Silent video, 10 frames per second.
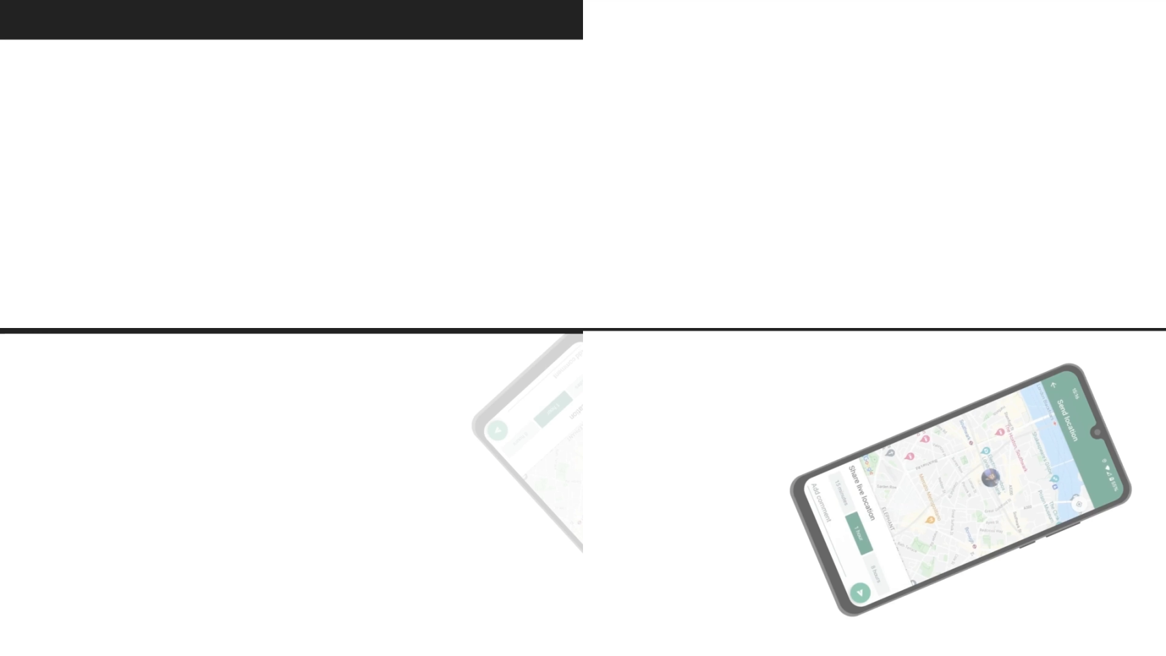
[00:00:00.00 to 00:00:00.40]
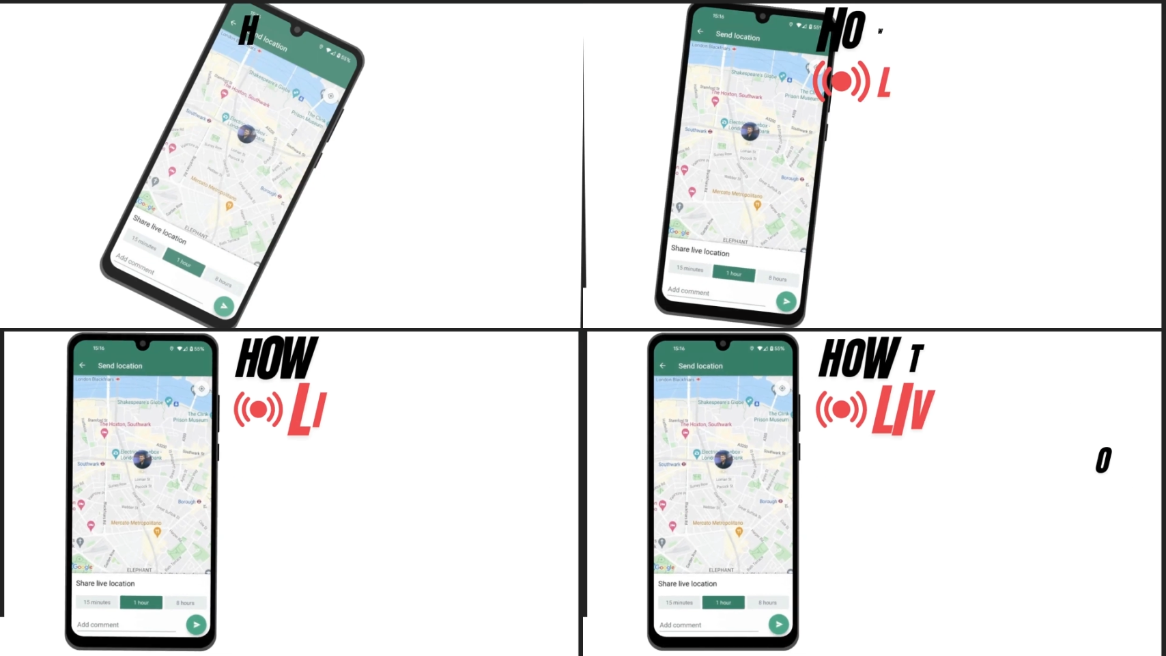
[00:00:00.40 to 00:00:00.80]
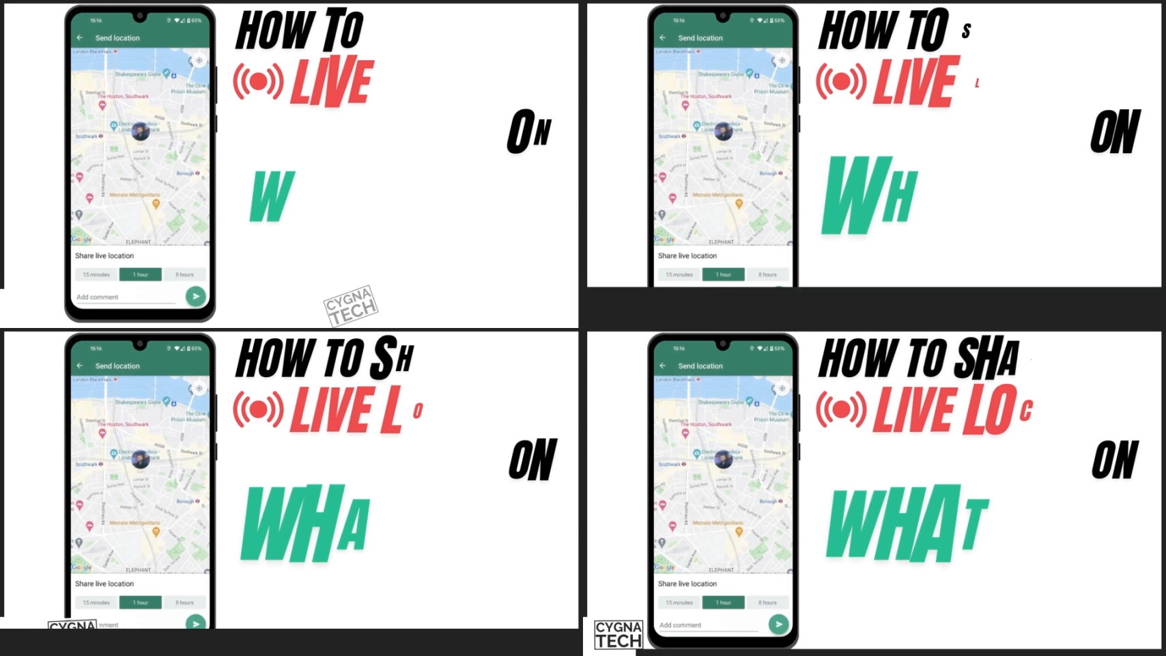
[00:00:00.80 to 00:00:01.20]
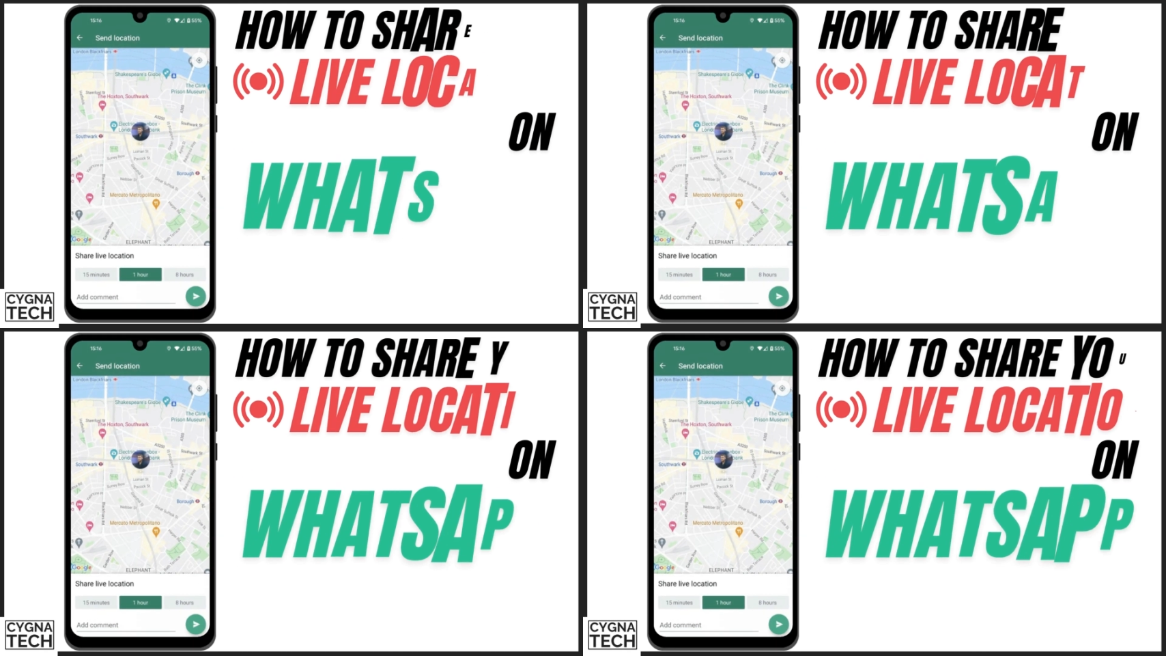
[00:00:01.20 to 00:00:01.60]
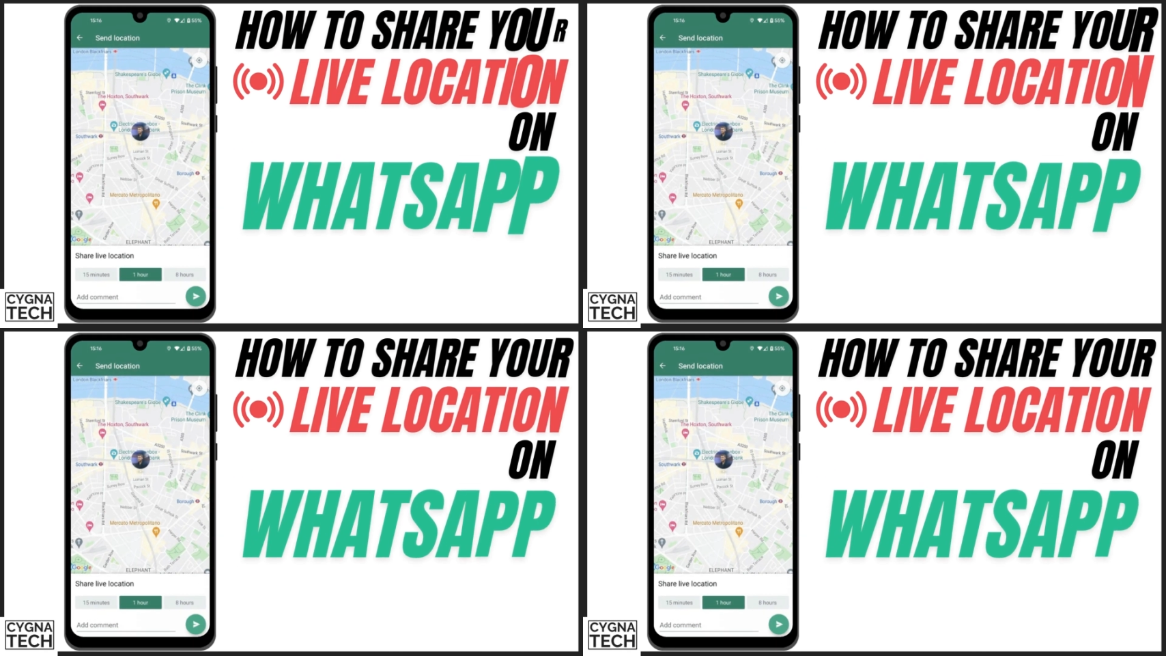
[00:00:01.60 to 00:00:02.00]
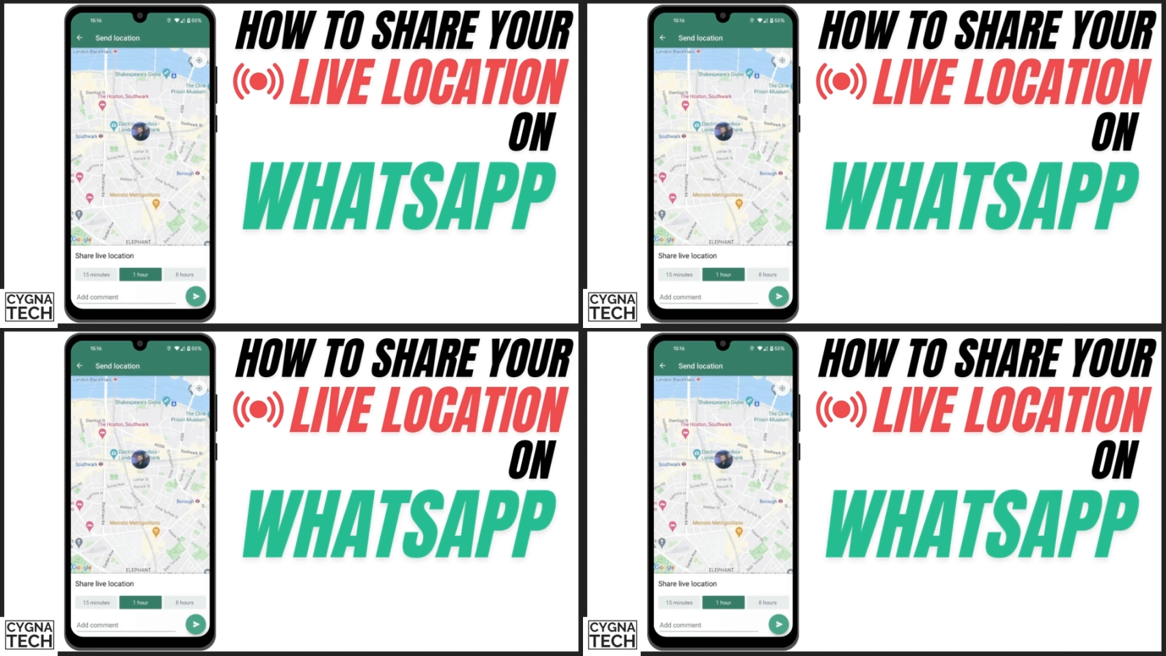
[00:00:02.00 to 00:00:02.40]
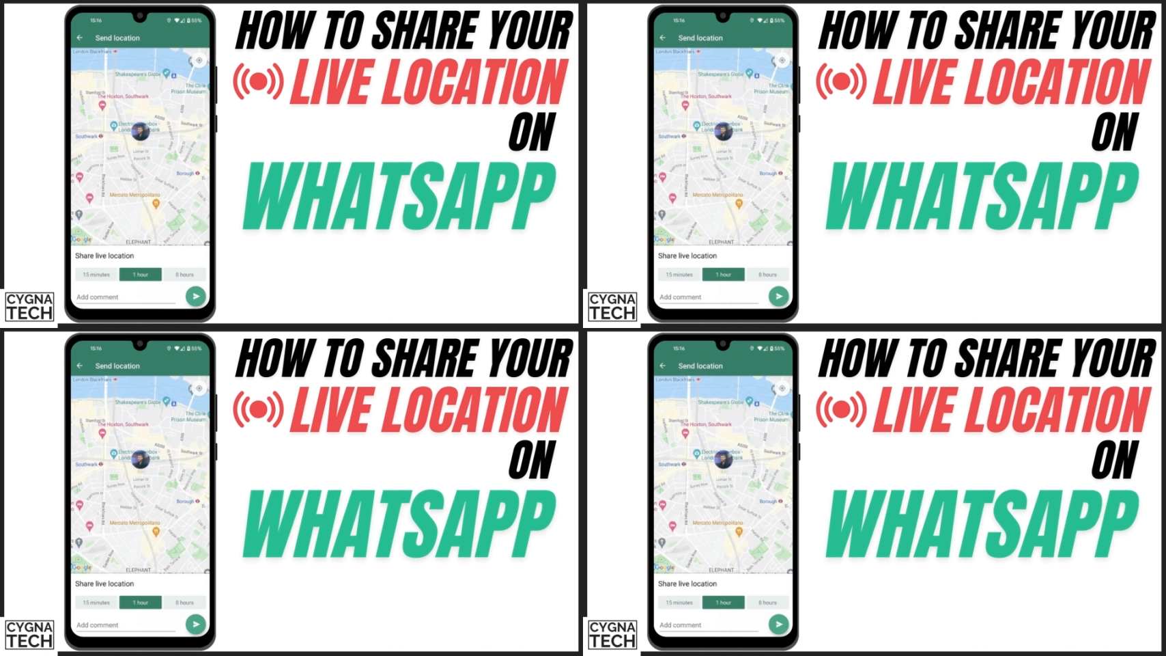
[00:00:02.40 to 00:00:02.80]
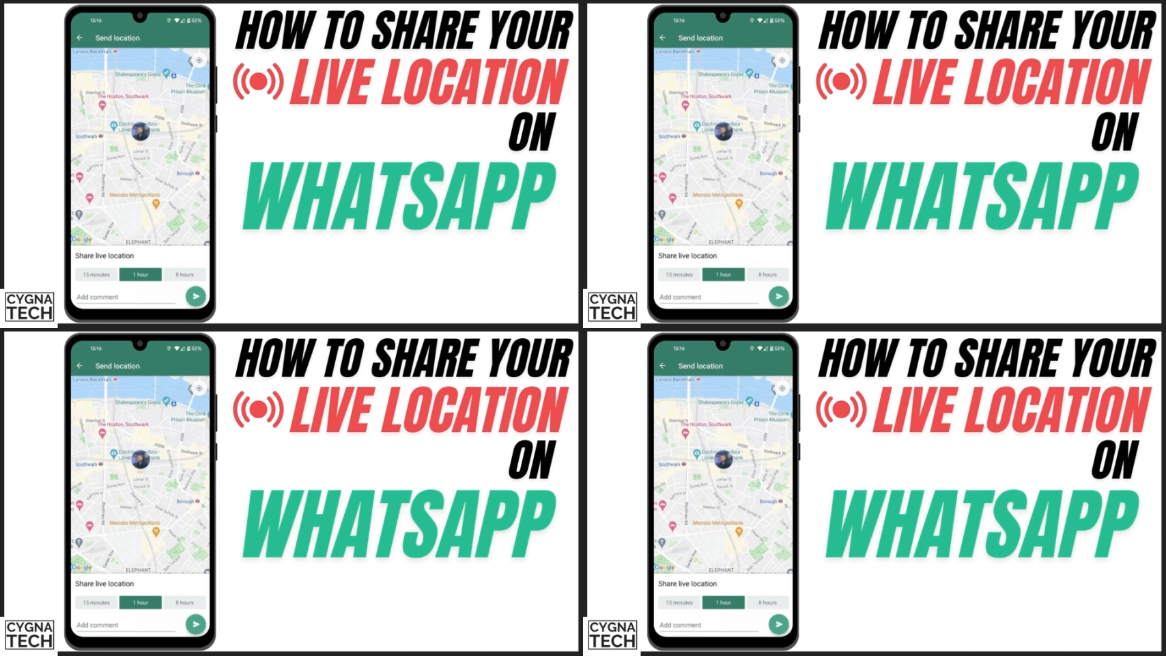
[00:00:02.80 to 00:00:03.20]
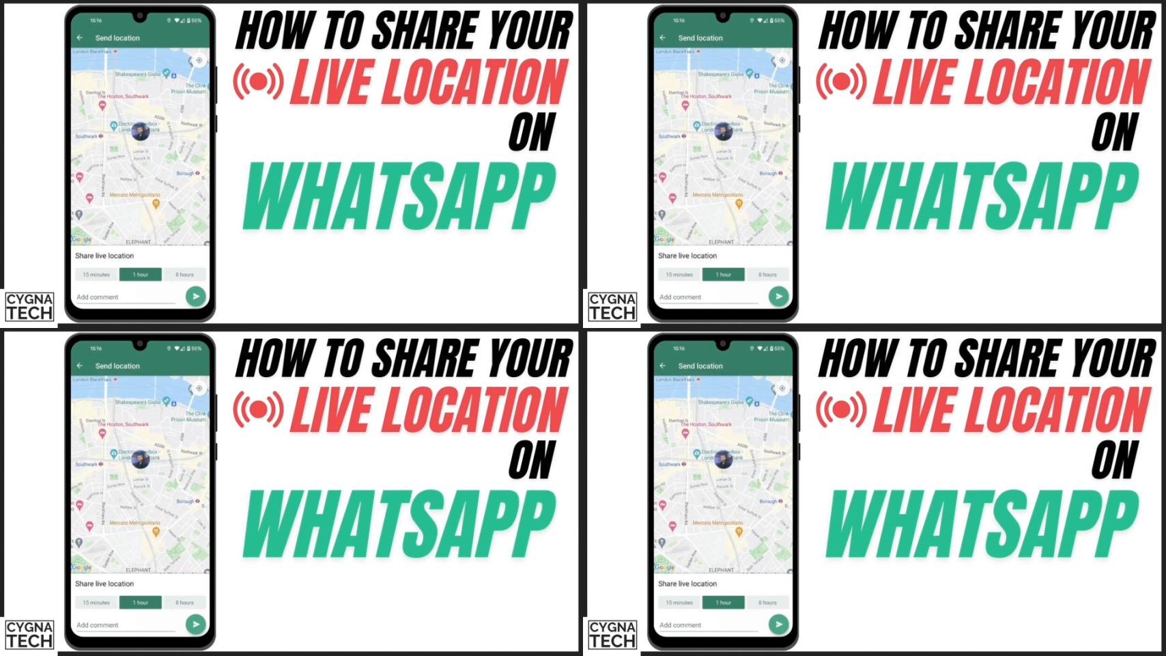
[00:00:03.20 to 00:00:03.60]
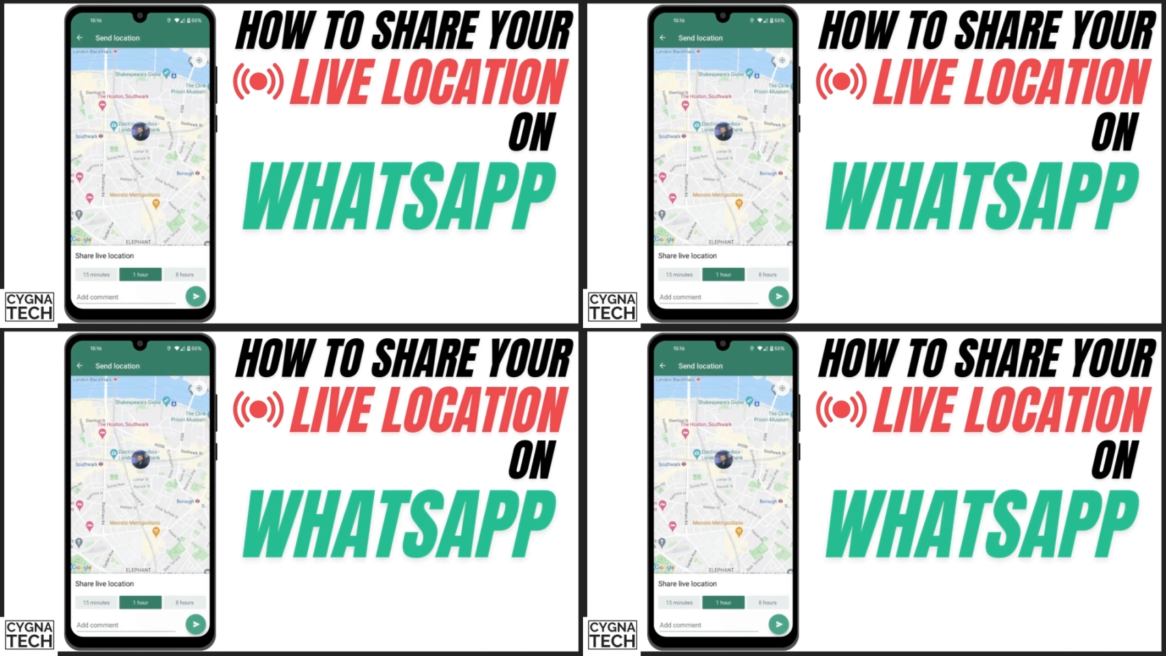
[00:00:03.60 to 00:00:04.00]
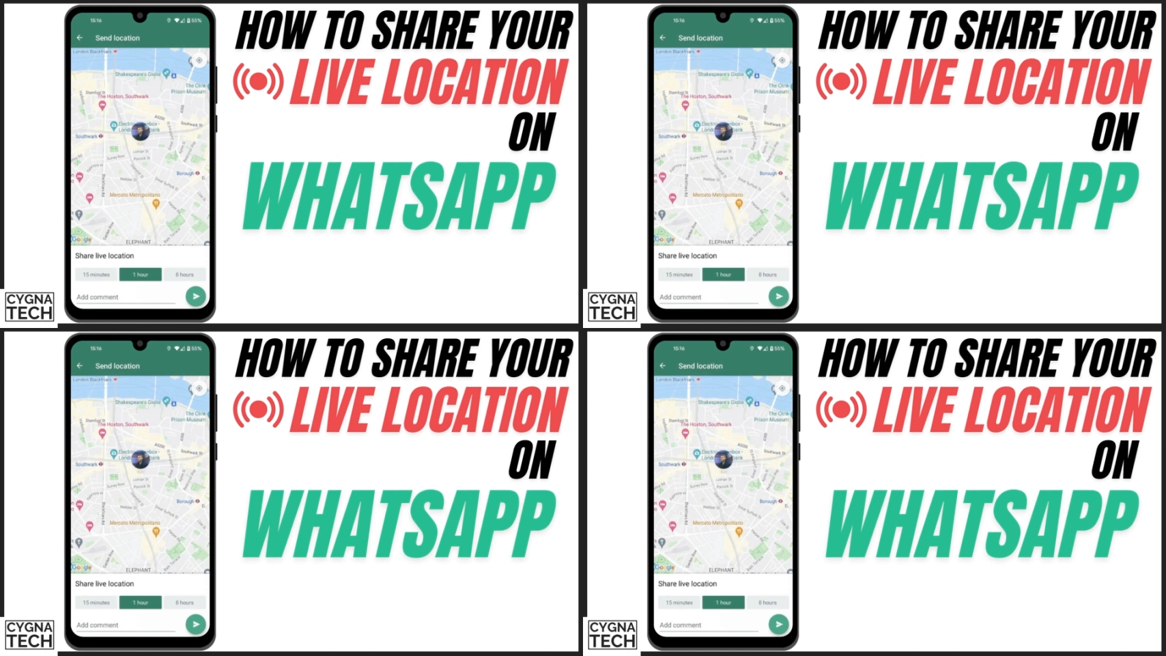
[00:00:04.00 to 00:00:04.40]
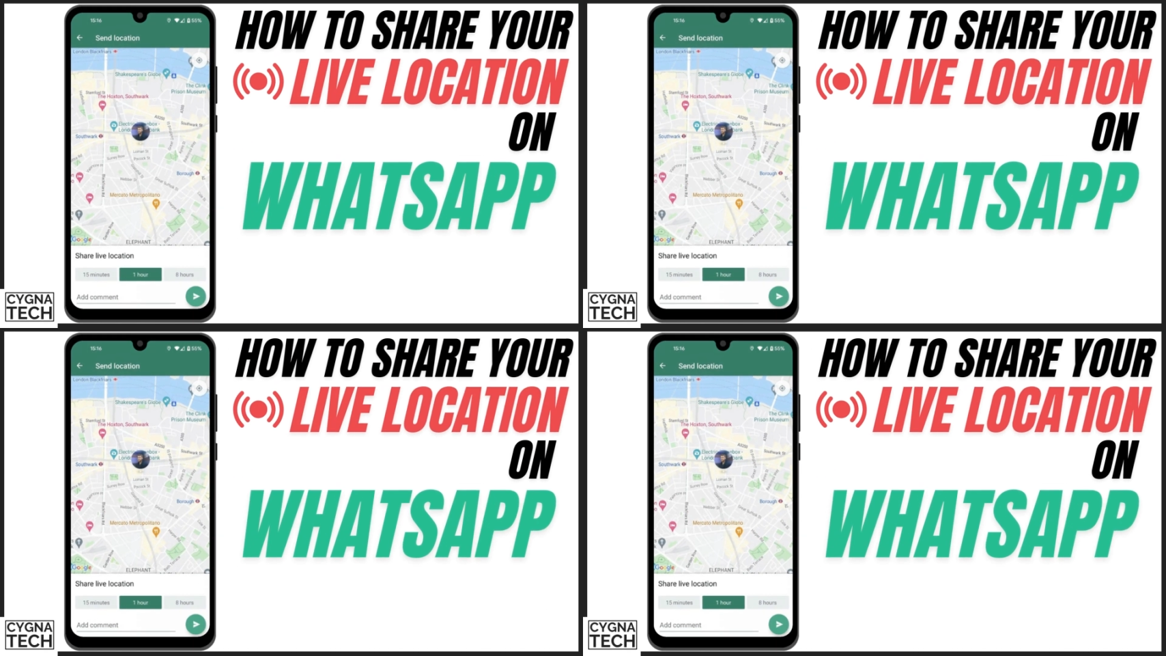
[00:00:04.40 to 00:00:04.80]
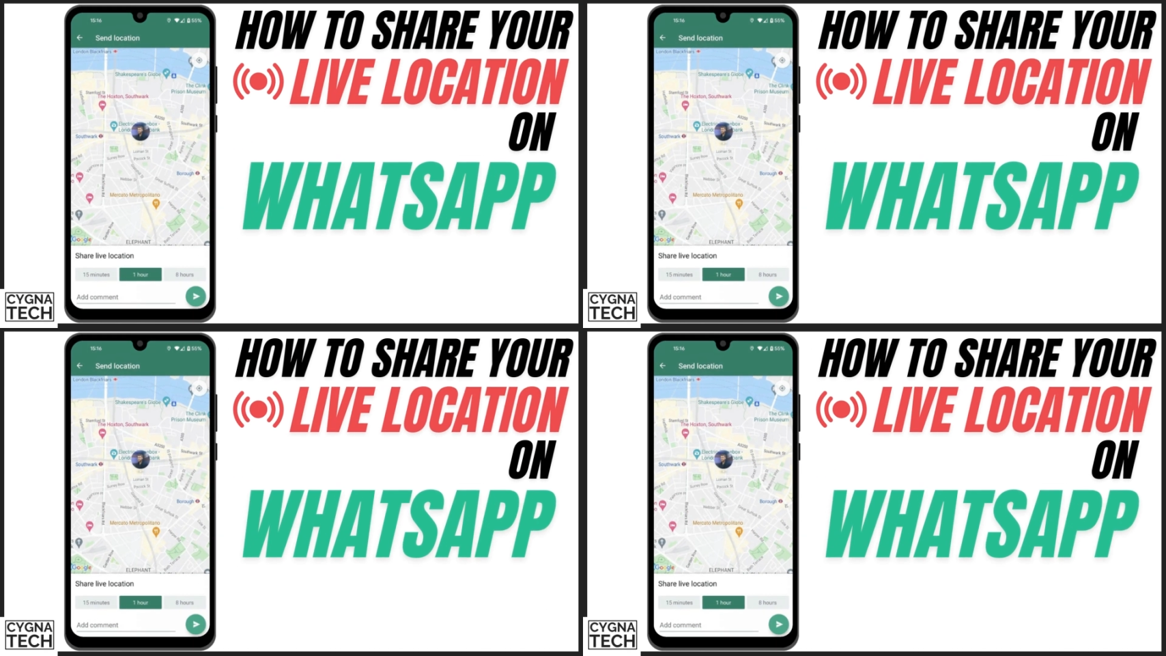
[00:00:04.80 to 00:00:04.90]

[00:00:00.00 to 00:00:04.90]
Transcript: Nobody's mouth can be seen.